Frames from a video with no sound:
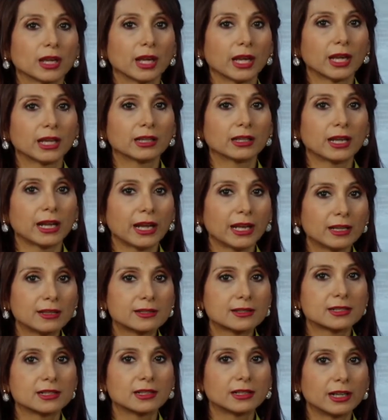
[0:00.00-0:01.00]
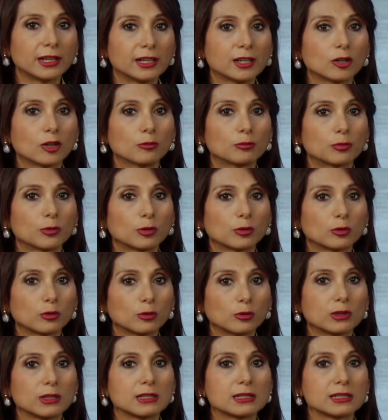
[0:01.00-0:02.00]
enhance learning
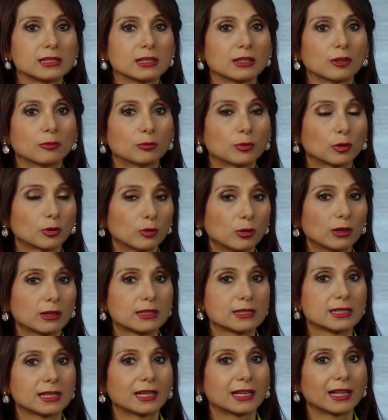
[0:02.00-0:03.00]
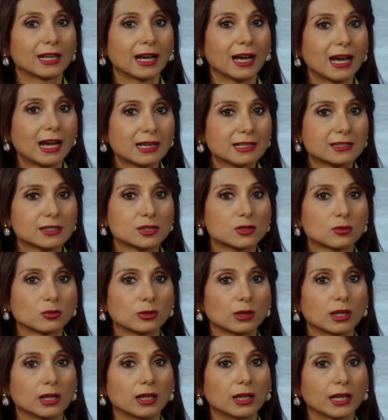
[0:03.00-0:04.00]
opportunities and access to
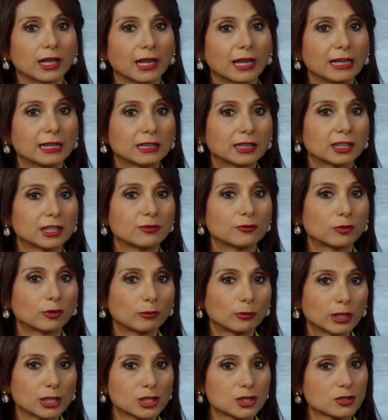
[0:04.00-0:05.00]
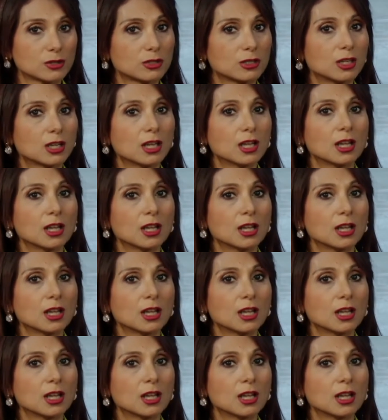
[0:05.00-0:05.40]
the health information.